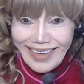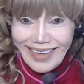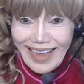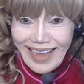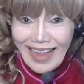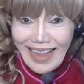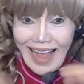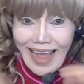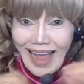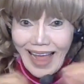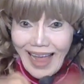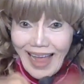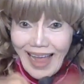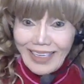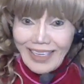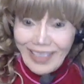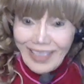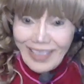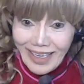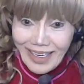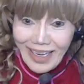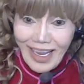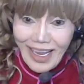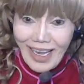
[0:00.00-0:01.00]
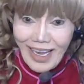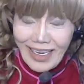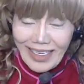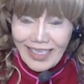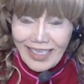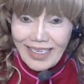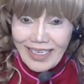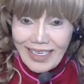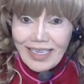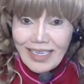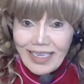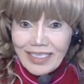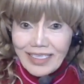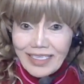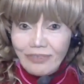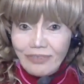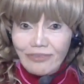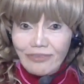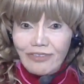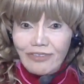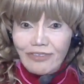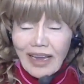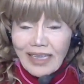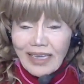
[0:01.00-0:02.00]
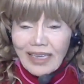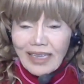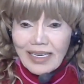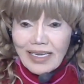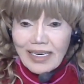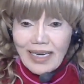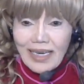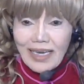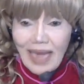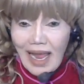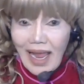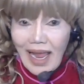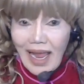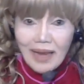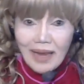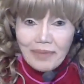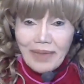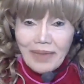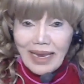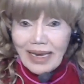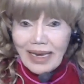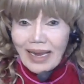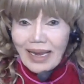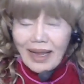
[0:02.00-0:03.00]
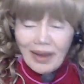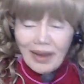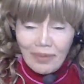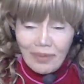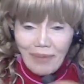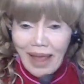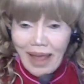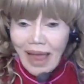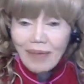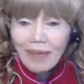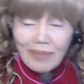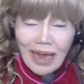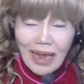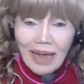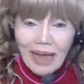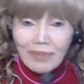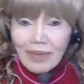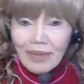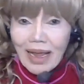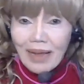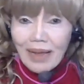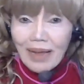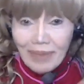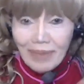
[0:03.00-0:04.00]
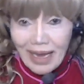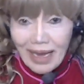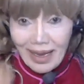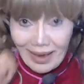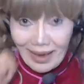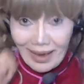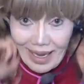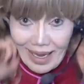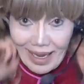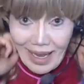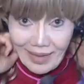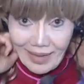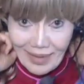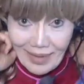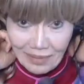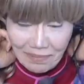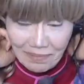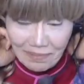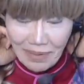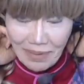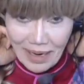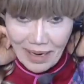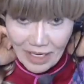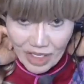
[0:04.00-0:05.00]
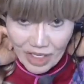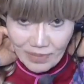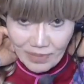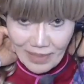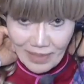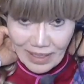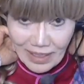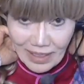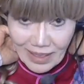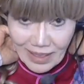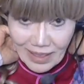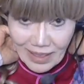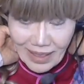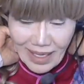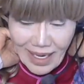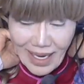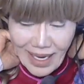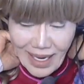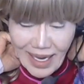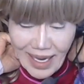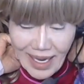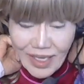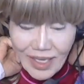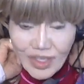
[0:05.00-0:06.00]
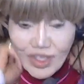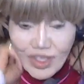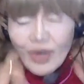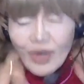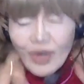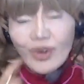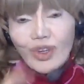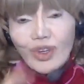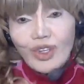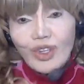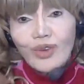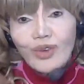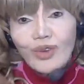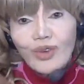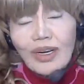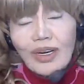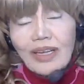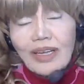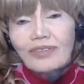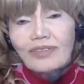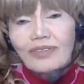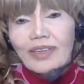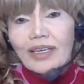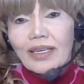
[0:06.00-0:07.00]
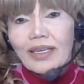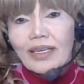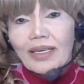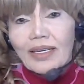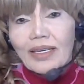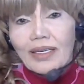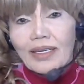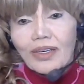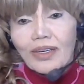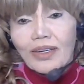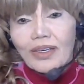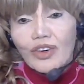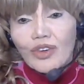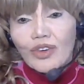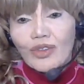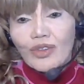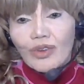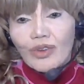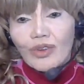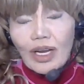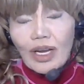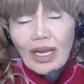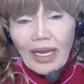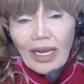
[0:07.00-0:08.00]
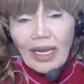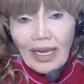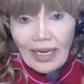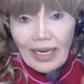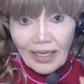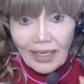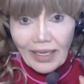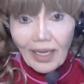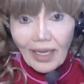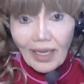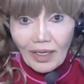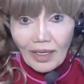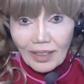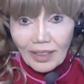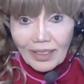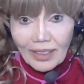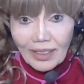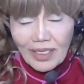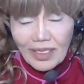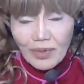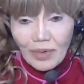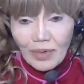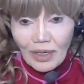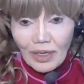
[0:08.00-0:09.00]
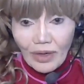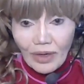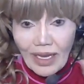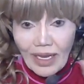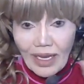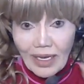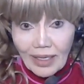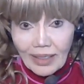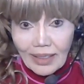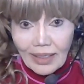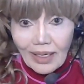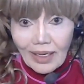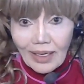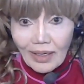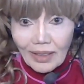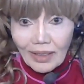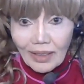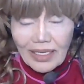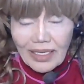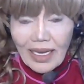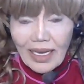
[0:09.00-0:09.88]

That disaffected enemy, blah, blah, blah, blah. And then punishment. So you live in a cult. We're looking at cult.